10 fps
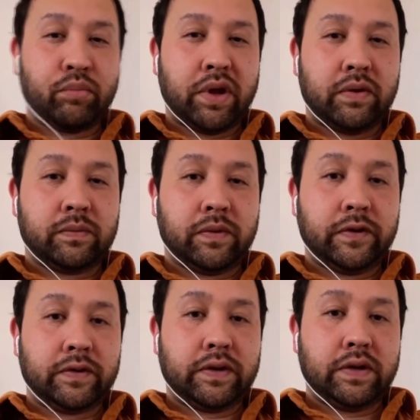Current
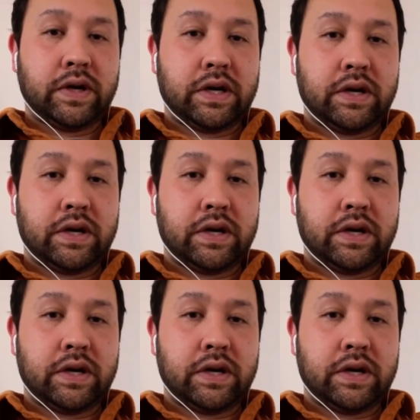pedal board.